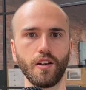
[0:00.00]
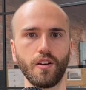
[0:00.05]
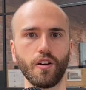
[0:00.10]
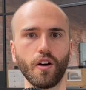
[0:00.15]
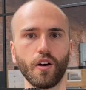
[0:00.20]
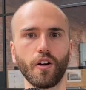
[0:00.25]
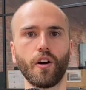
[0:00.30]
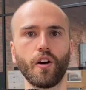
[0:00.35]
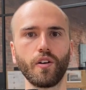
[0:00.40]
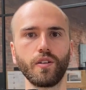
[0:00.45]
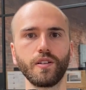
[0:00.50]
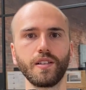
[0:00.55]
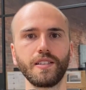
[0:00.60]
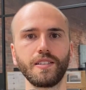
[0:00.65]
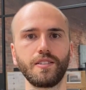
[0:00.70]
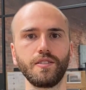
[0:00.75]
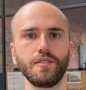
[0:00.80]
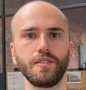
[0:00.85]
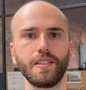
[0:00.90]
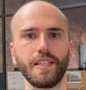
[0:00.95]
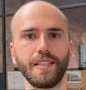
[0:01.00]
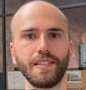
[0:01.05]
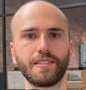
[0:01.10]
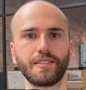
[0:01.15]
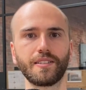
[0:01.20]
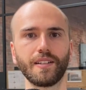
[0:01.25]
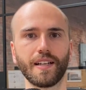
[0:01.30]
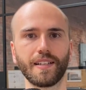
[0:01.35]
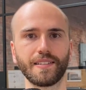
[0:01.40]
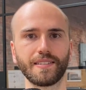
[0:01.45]
not only do you need
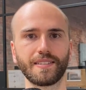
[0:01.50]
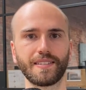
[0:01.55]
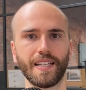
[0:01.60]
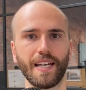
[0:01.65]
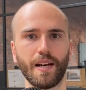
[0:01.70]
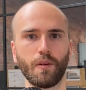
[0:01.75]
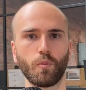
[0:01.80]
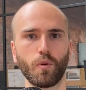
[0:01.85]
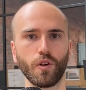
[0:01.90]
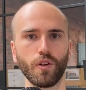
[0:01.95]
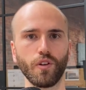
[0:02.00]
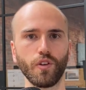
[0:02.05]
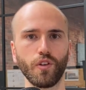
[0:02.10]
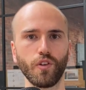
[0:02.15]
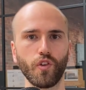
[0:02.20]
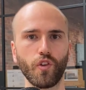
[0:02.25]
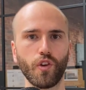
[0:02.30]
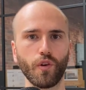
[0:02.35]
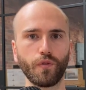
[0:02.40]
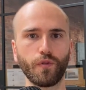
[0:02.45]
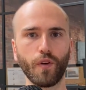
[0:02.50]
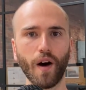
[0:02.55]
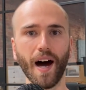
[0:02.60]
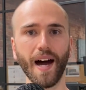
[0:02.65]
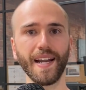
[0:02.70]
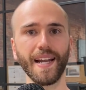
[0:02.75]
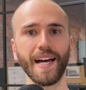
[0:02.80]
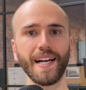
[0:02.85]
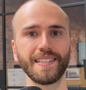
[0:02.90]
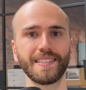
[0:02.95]
to understand what the
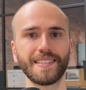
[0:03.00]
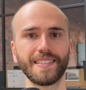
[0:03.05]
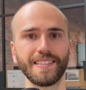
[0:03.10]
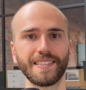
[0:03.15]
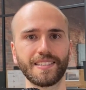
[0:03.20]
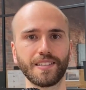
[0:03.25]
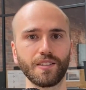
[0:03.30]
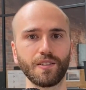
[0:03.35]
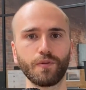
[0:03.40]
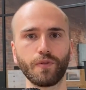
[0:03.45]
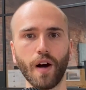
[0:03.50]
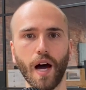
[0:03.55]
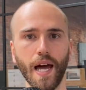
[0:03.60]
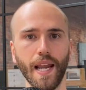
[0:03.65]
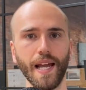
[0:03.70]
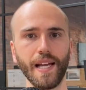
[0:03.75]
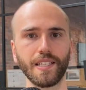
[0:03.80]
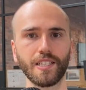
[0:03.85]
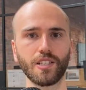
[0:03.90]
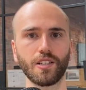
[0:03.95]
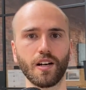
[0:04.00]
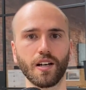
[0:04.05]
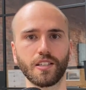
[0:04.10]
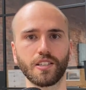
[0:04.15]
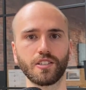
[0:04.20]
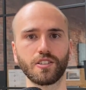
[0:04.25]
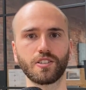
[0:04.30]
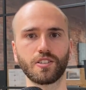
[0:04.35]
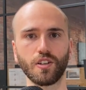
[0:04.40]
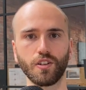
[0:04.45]
finance is and the finance
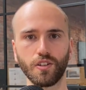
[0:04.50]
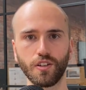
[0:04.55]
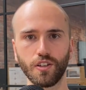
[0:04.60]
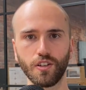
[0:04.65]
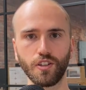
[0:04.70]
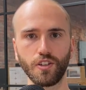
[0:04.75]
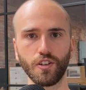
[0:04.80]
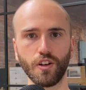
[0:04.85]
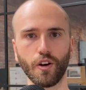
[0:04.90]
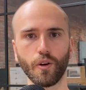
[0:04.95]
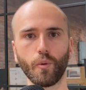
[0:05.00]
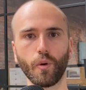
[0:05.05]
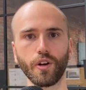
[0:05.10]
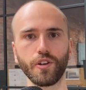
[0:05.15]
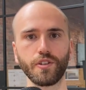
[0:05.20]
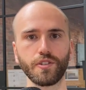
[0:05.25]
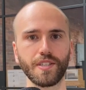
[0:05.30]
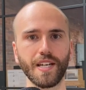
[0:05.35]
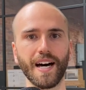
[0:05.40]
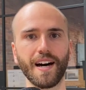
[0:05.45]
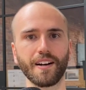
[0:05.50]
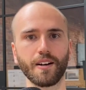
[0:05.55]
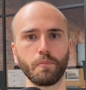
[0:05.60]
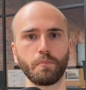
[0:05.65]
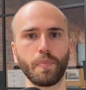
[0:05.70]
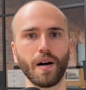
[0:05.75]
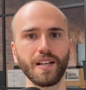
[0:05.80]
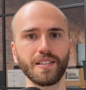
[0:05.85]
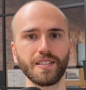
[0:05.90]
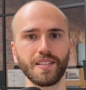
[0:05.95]
structure so that you know what your target
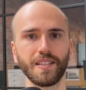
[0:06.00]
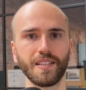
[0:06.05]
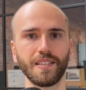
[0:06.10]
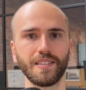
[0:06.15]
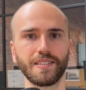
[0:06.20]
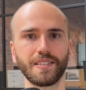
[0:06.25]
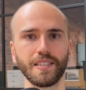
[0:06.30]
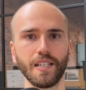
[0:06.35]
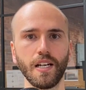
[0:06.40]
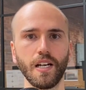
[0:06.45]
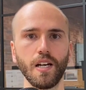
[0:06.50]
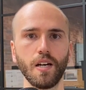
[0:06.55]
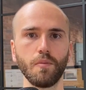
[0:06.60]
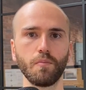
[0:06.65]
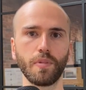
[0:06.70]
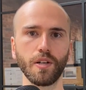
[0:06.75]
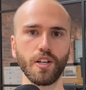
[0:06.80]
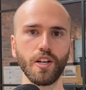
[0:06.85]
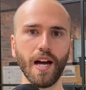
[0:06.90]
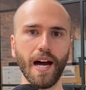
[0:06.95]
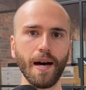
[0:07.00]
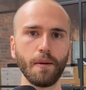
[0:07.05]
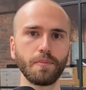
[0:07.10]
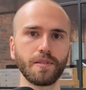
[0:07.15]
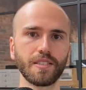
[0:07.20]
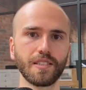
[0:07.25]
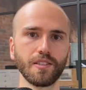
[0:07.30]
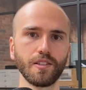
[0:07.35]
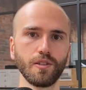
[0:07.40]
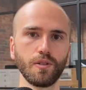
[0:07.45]
budget is, but you
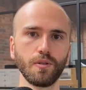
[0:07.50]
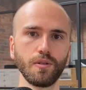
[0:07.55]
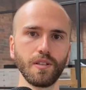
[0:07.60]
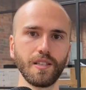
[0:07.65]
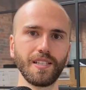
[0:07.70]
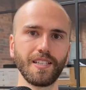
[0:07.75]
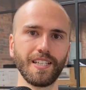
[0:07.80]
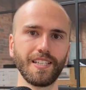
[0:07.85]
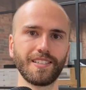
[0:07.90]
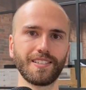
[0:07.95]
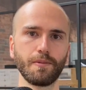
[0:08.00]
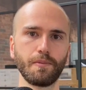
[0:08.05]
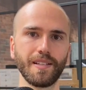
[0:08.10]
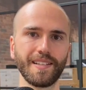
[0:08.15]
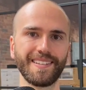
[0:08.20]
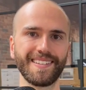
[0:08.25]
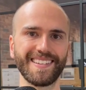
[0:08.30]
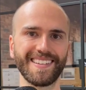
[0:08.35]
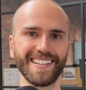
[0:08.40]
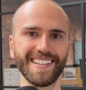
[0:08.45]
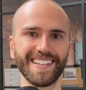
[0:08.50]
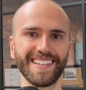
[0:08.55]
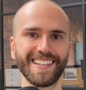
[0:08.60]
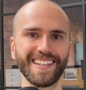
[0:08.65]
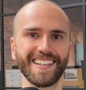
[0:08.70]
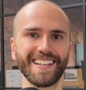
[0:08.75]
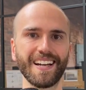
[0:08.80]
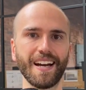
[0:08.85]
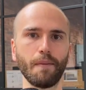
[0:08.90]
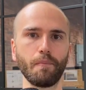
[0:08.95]
absolutely need to be
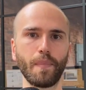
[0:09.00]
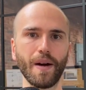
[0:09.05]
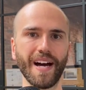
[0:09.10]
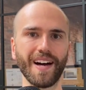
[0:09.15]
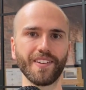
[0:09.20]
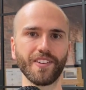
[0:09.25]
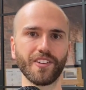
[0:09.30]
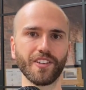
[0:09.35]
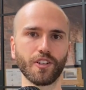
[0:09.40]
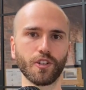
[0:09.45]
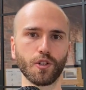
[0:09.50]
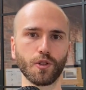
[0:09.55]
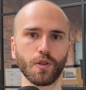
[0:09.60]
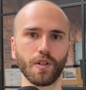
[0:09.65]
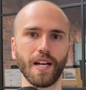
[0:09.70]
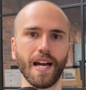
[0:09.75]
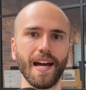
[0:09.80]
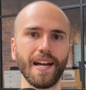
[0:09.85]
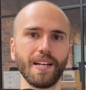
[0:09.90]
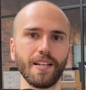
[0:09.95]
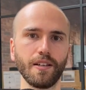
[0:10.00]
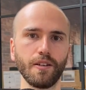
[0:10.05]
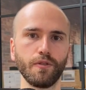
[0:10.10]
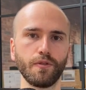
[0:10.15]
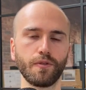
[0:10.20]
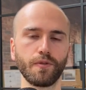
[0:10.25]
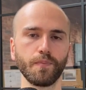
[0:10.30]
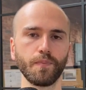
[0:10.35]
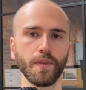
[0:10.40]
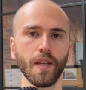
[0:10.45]
thinking about the
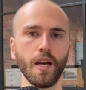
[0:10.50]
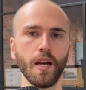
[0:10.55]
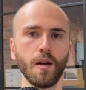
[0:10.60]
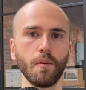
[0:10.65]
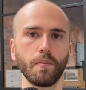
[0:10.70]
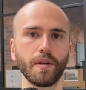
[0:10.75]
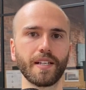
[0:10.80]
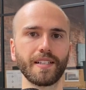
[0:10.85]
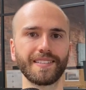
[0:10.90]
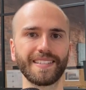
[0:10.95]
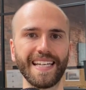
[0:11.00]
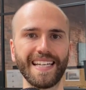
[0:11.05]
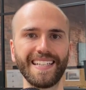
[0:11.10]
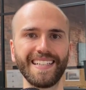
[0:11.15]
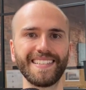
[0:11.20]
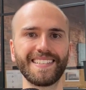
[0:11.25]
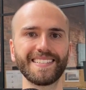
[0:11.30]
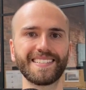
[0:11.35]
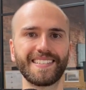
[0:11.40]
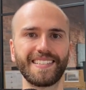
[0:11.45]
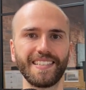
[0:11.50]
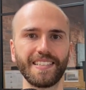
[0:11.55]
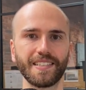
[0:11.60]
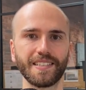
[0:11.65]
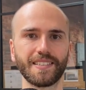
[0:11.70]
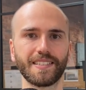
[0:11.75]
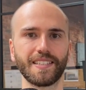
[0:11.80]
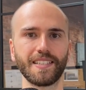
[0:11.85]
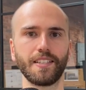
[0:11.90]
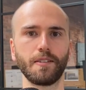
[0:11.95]
creative, because any
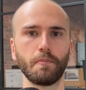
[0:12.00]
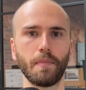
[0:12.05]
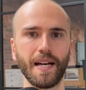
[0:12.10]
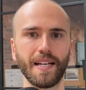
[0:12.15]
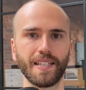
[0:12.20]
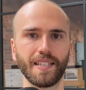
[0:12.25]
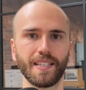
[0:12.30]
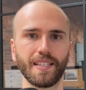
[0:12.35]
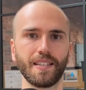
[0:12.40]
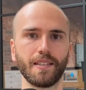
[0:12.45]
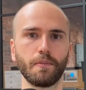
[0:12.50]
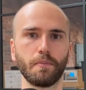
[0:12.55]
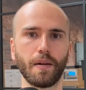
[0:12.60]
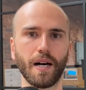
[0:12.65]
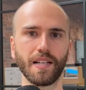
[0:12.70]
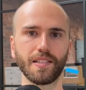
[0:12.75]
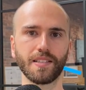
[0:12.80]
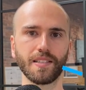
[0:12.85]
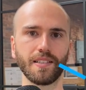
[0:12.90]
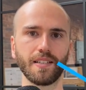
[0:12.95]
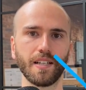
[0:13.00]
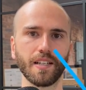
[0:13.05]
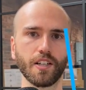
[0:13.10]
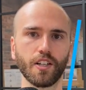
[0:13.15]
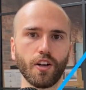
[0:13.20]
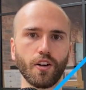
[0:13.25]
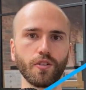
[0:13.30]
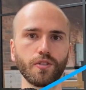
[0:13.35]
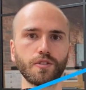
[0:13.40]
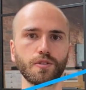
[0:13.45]
decisions that you're making in the budget are
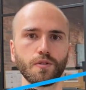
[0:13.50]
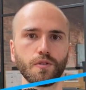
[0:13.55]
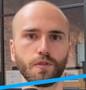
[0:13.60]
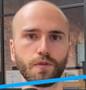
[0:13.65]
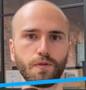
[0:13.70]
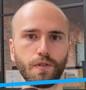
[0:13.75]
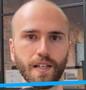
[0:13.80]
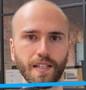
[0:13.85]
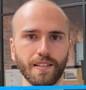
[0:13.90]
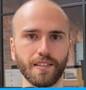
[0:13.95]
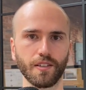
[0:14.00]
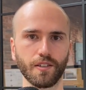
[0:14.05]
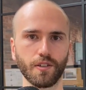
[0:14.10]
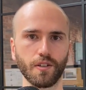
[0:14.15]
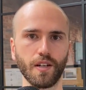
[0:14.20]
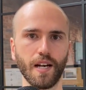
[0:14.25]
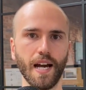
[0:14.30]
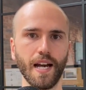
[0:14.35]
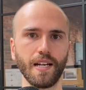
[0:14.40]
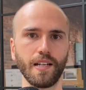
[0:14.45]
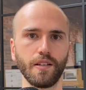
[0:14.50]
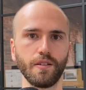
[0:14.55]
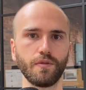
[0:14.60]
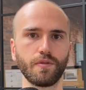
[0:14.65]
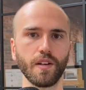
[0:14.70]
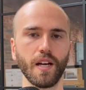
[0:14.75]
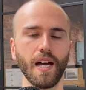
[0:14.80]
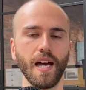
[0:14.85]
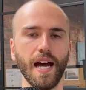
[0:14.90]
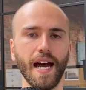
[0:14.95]
going to affect the creative.